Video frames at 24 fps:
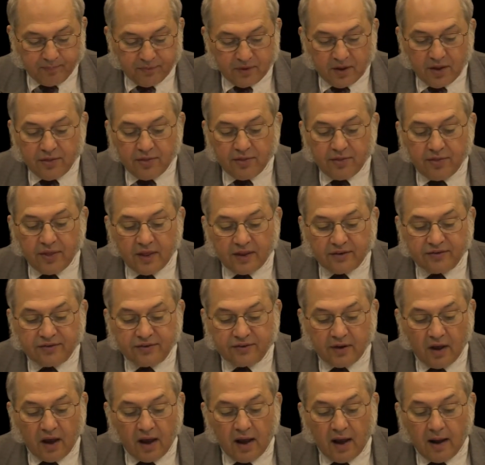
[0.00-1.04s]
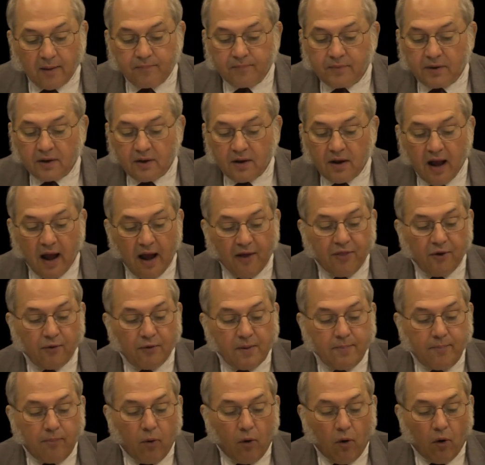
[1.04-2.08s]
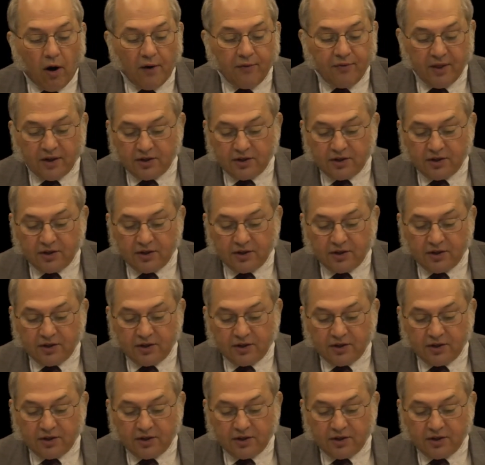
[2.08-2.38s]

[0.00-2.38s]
This other report